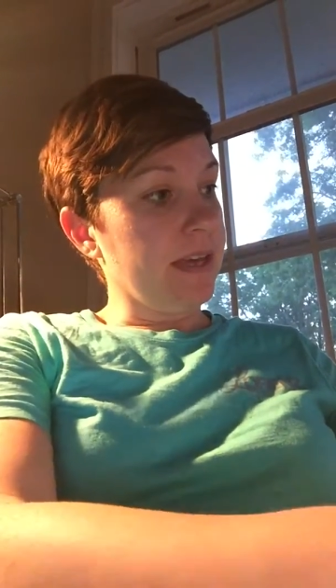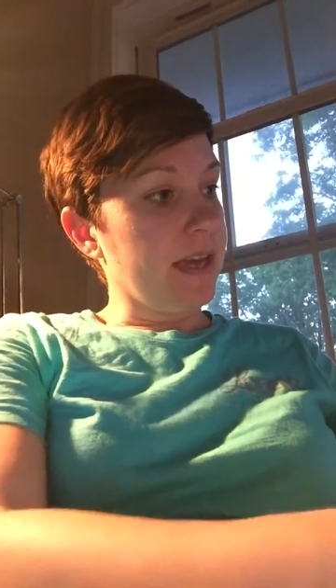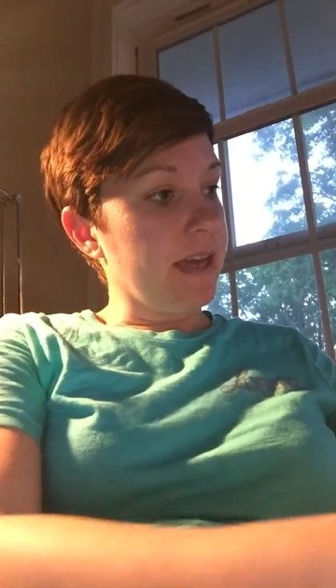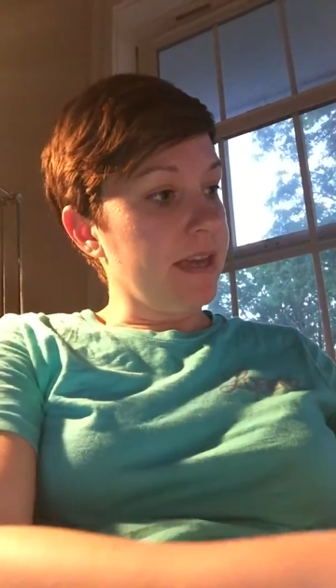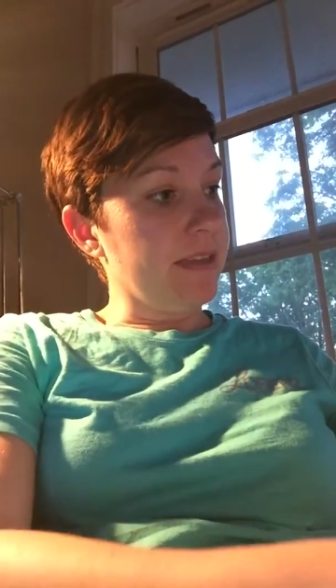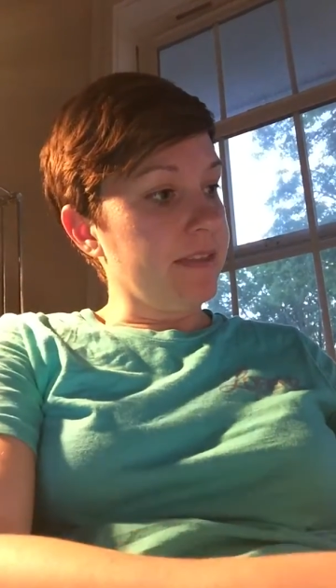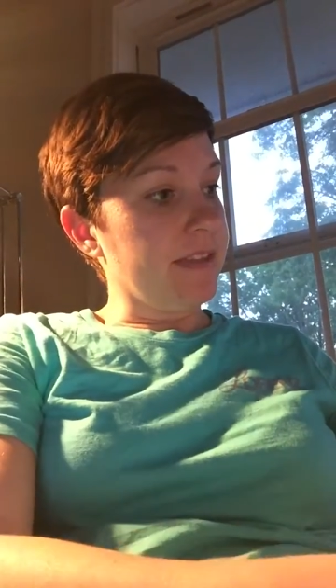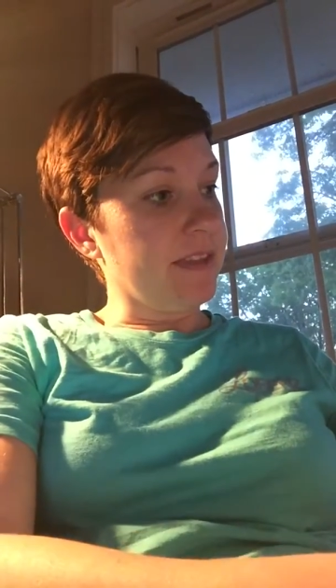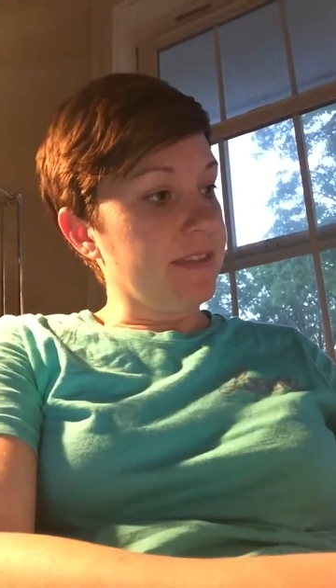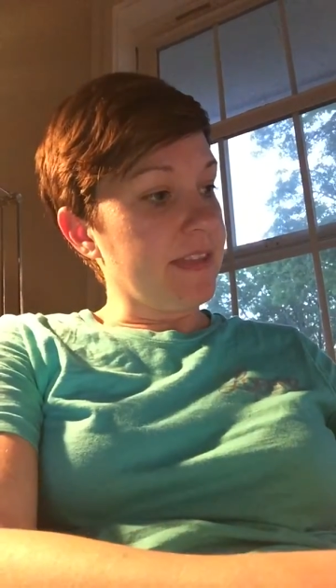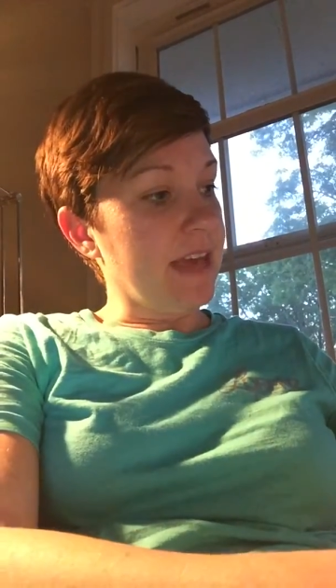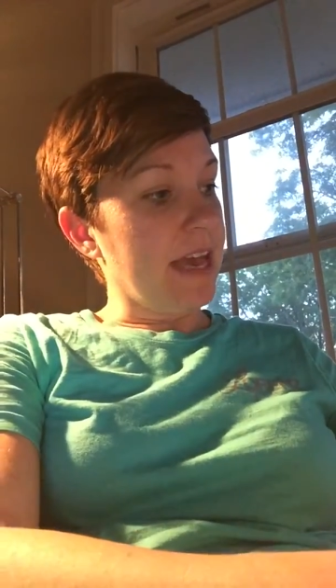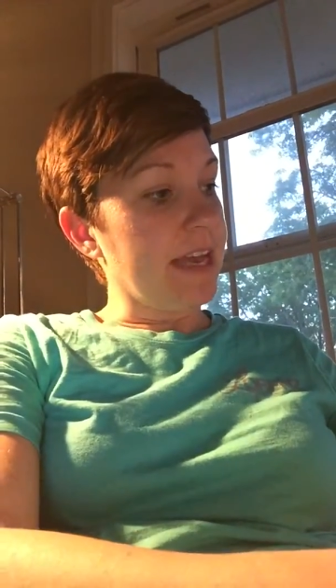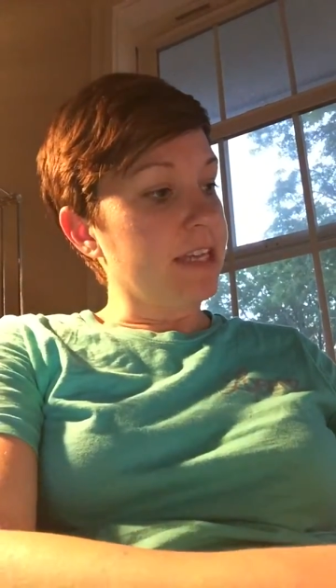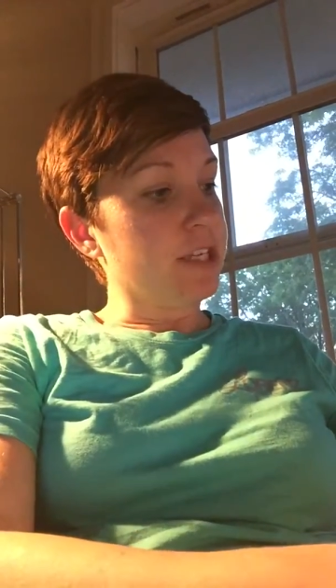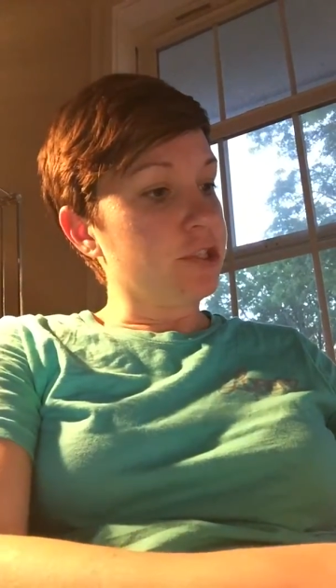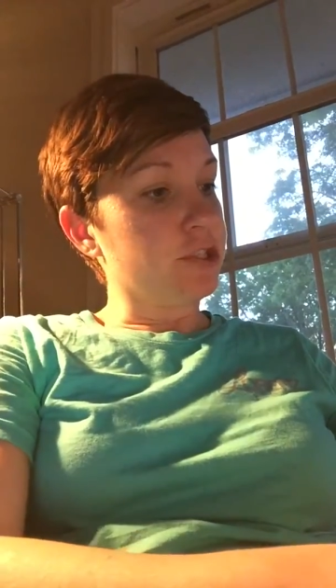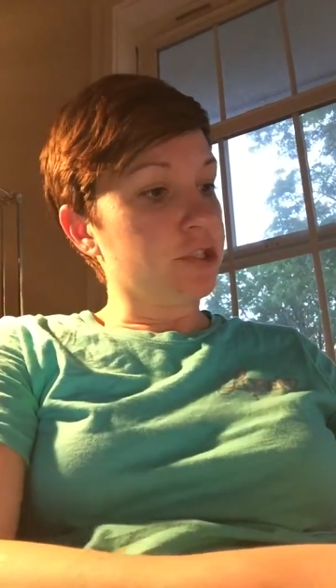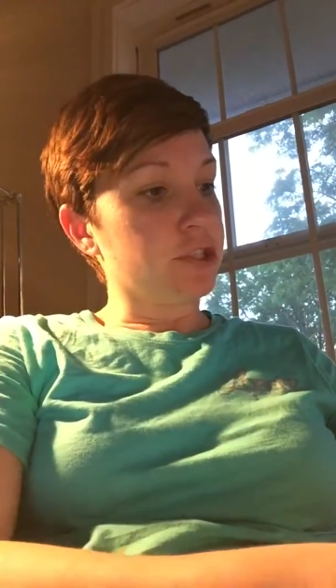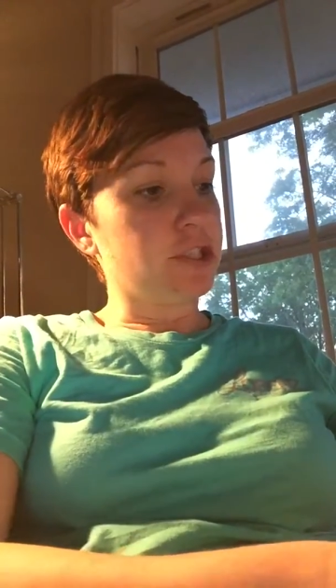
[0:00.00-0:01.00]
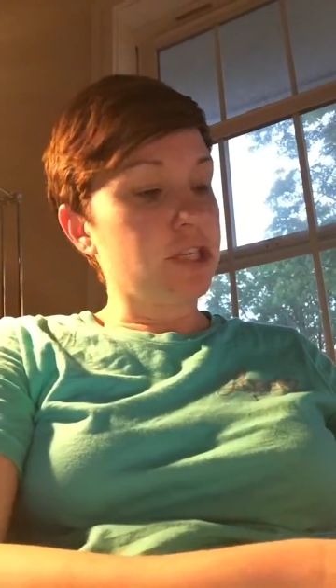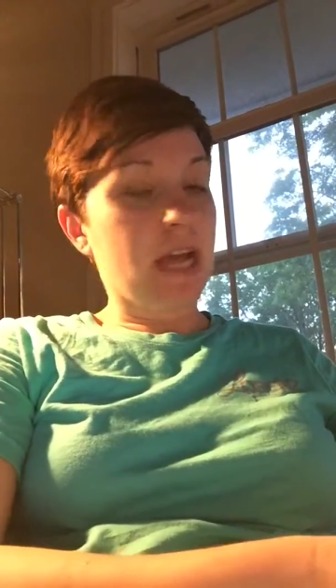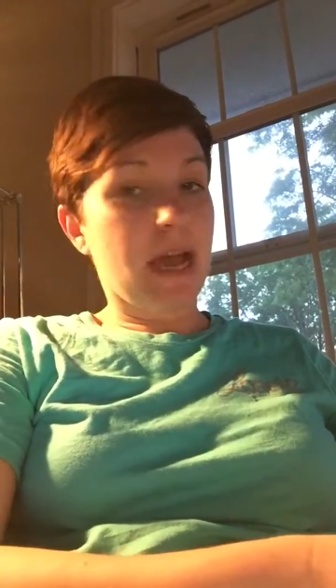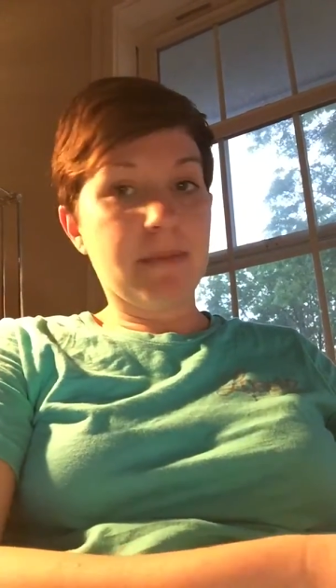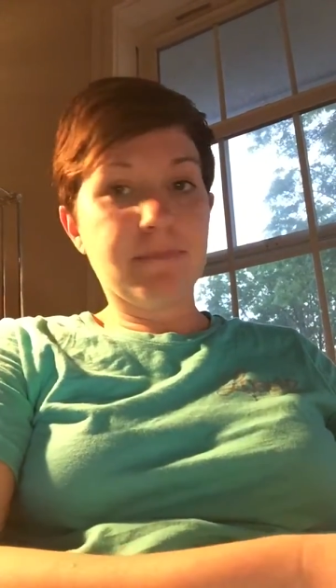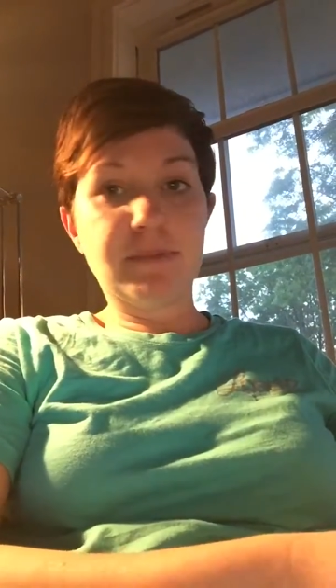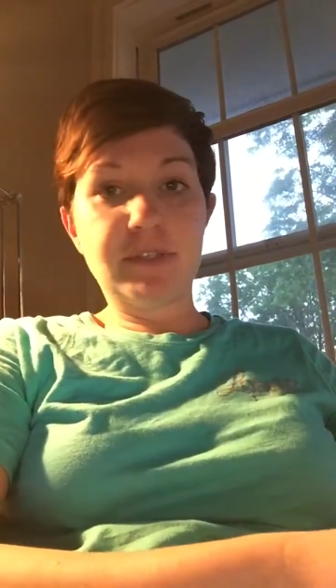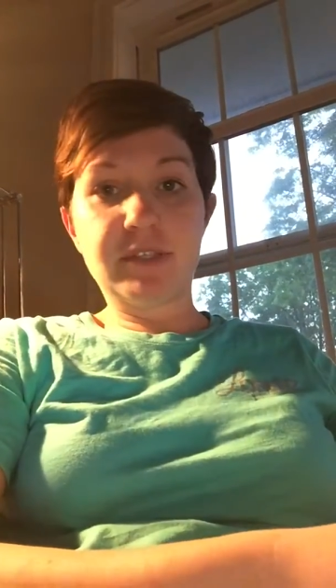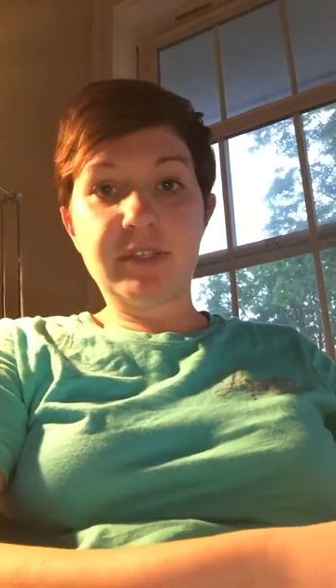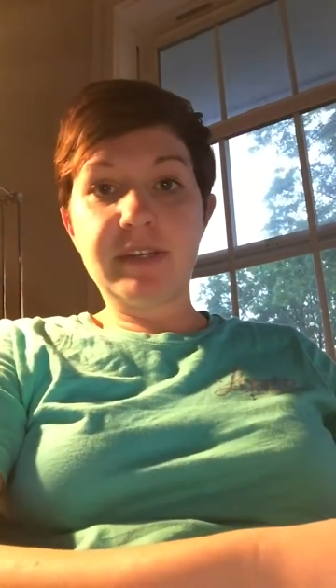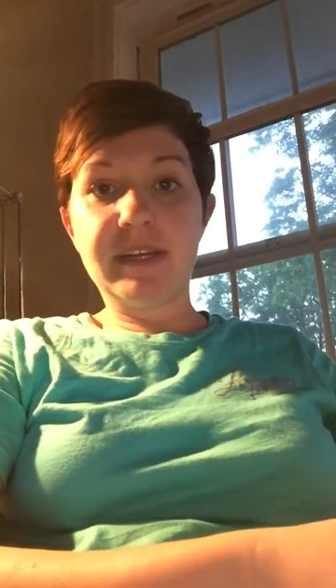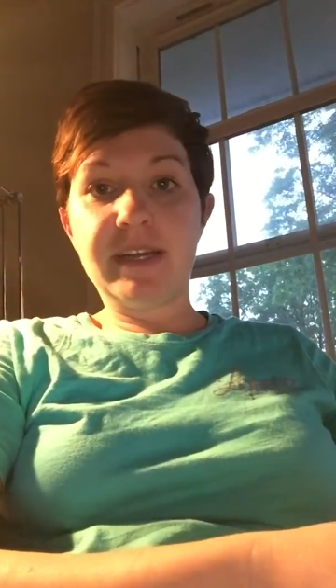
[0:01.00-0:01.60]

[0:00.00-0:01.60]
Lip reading: And then that ends your chapter